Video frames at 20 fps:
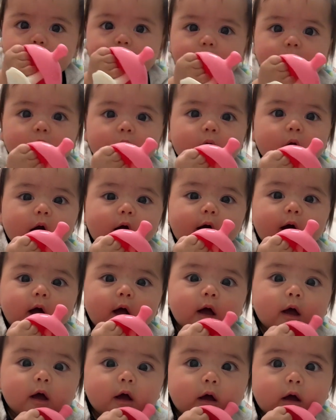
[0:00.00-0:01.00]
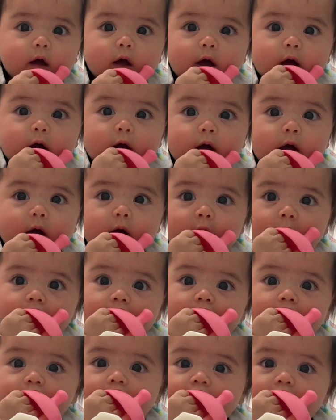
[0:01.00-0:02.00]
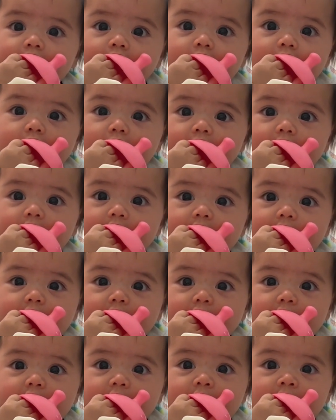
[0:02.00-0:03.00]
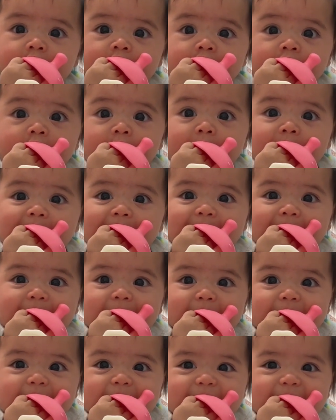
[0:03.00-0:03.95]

Say hi, Killian. Sorry, my room is a mess.